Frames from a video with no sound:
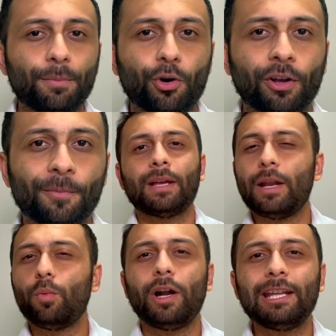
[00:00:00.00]
playbook
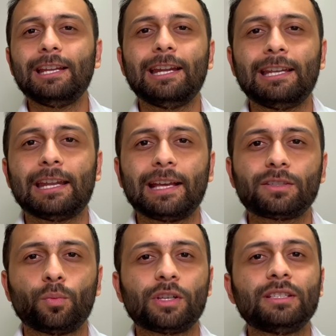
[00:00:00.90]
and what he did
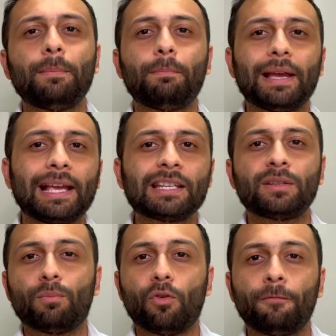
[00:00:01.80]
next was the
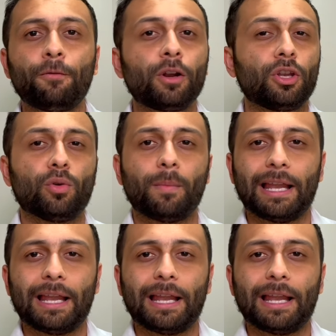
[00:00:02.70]
biggest move for New